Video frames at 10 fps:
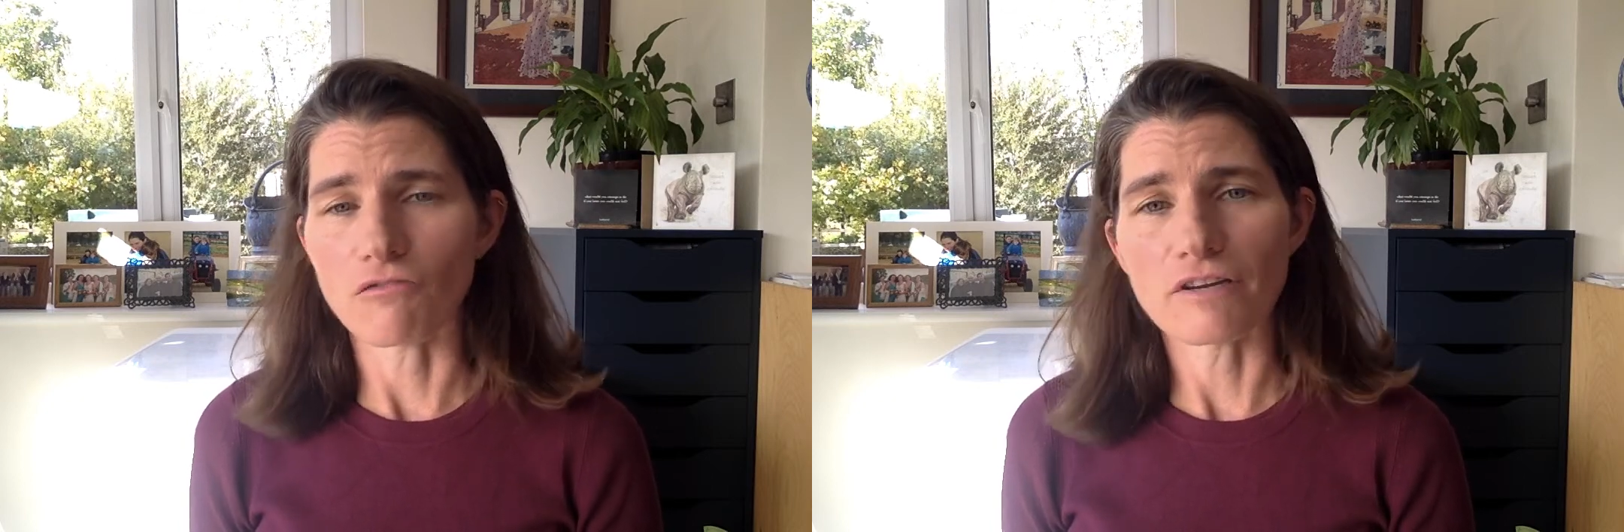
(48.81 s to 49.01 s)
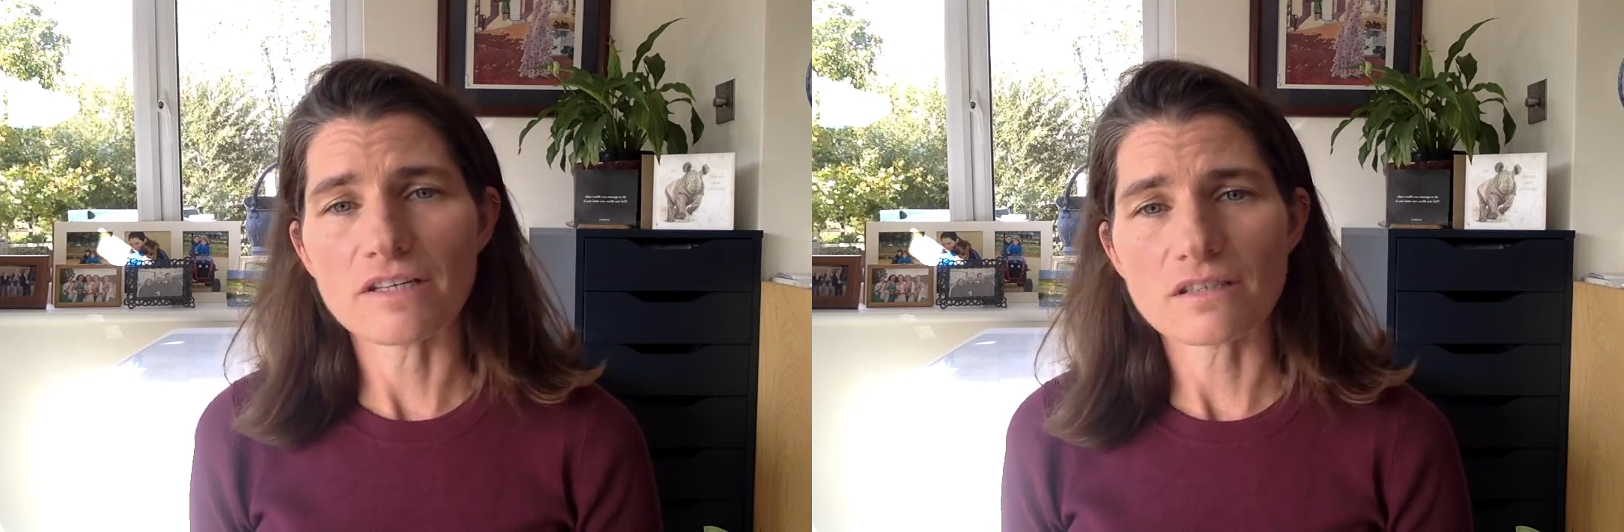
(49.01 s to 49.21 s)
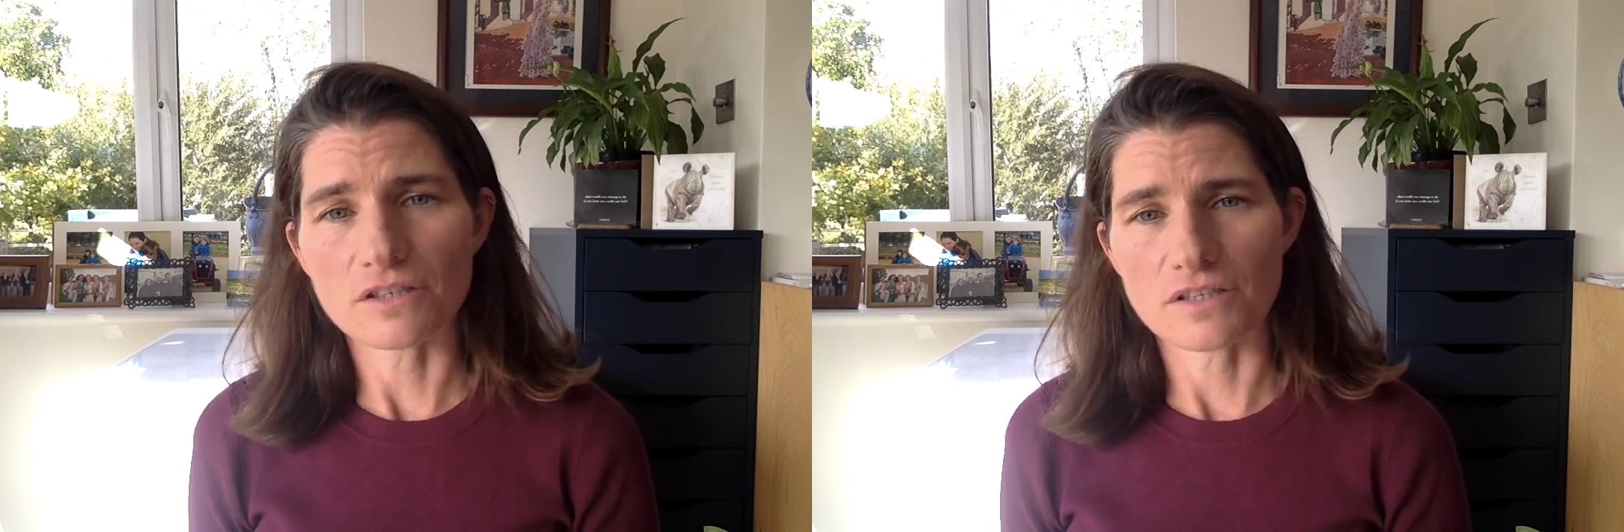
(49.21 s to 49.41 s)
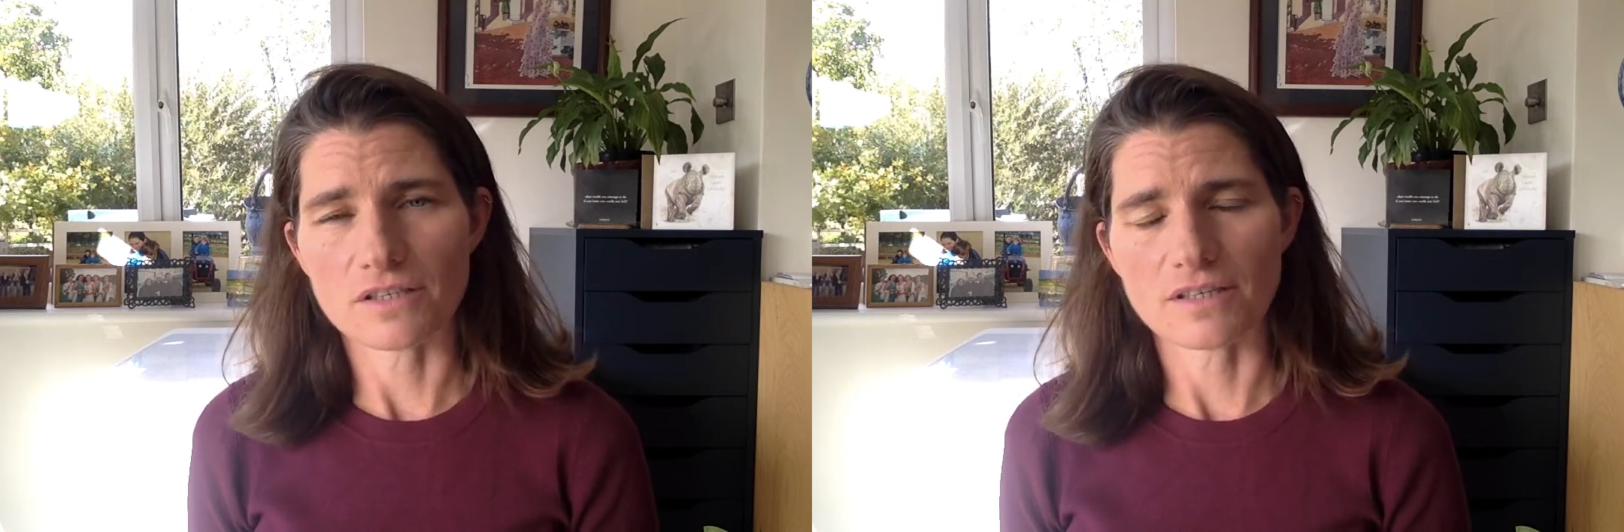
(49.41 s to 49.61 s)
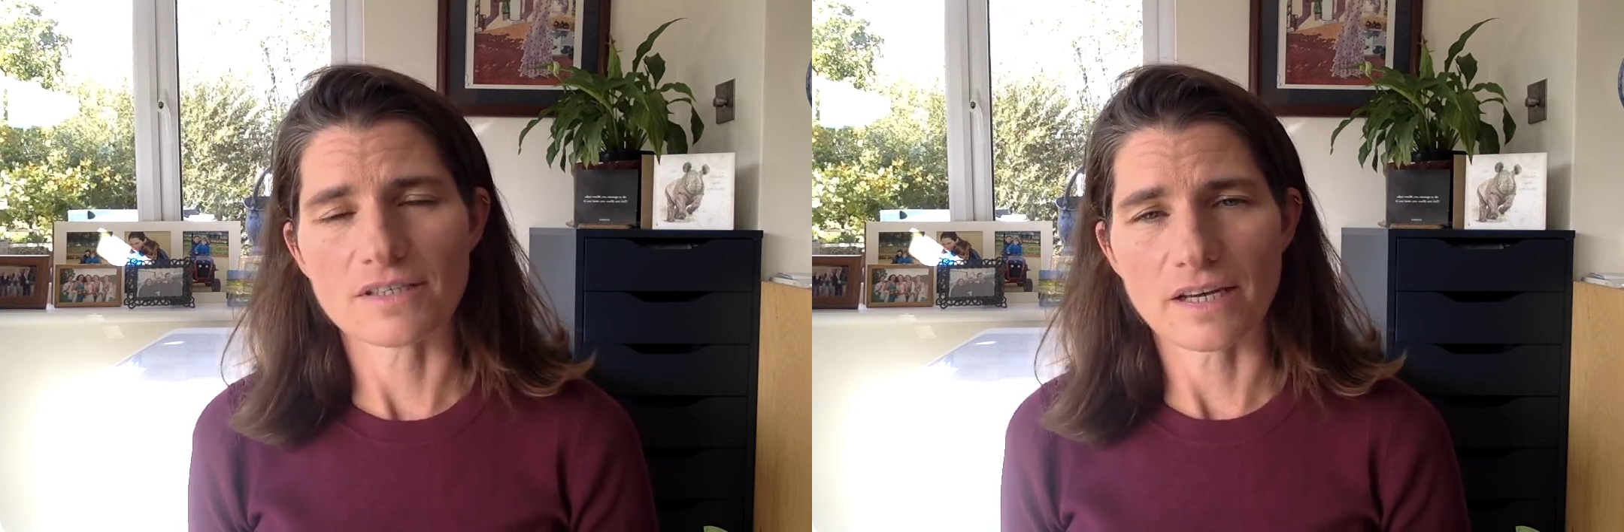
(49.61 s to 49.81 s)
research is
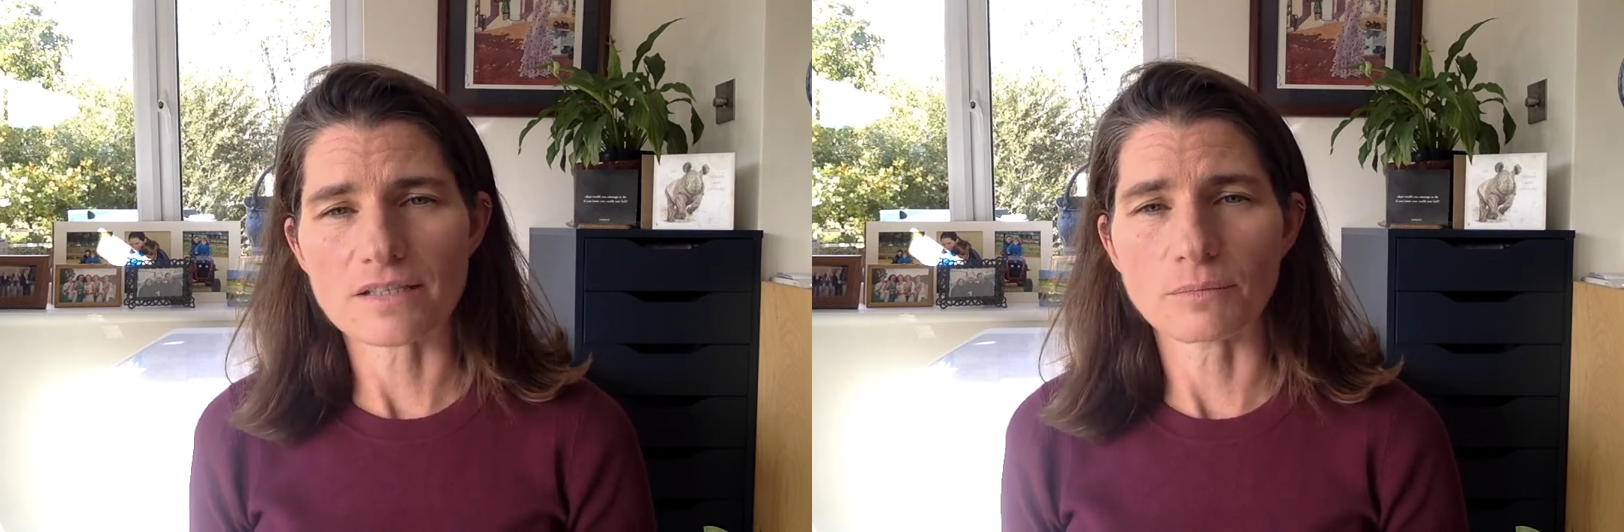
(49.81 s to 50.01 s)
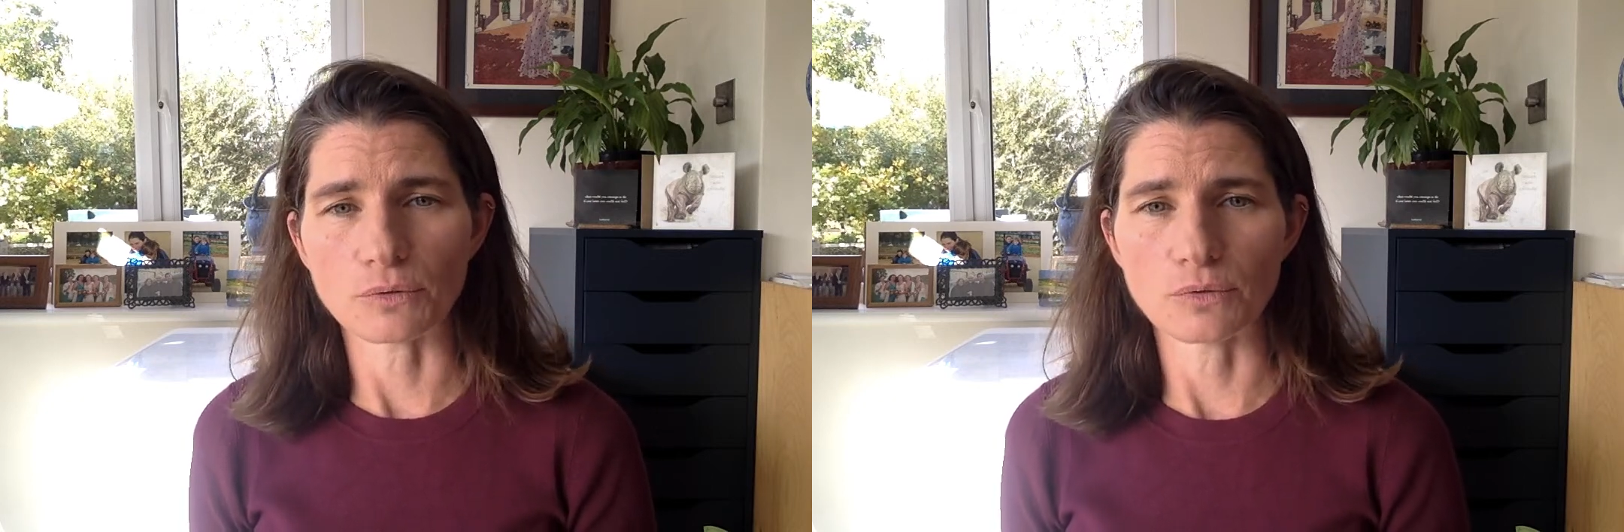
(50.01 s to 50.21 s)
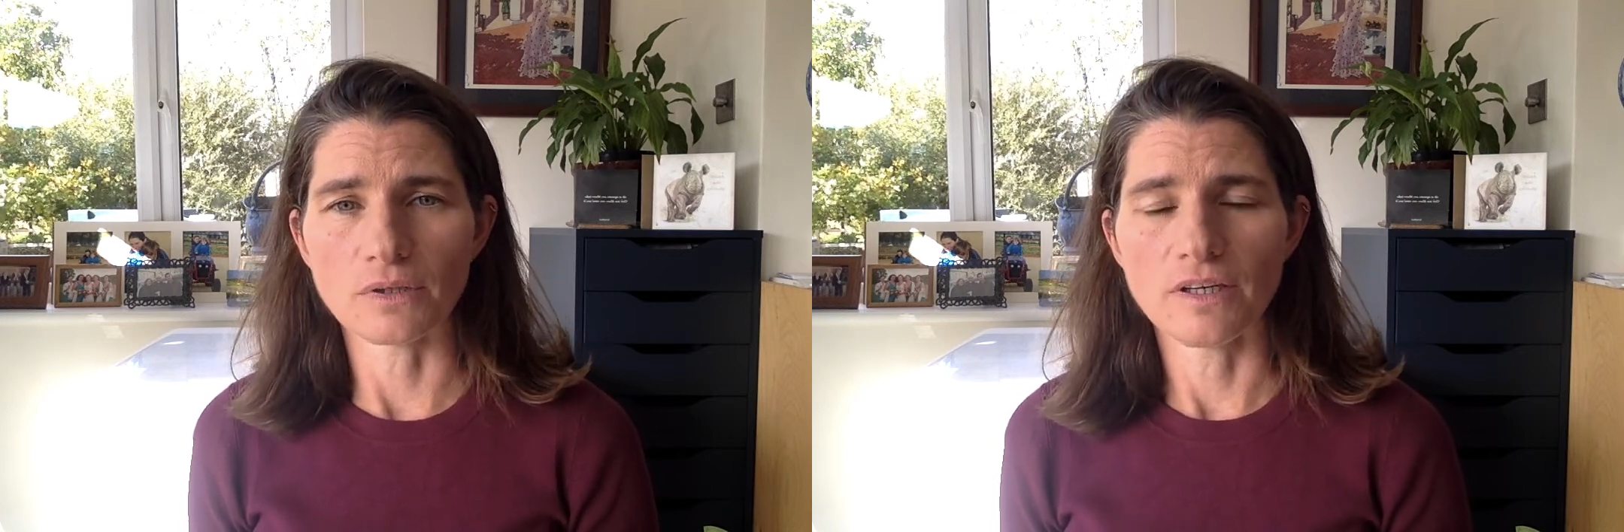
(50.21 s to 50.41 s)
accessible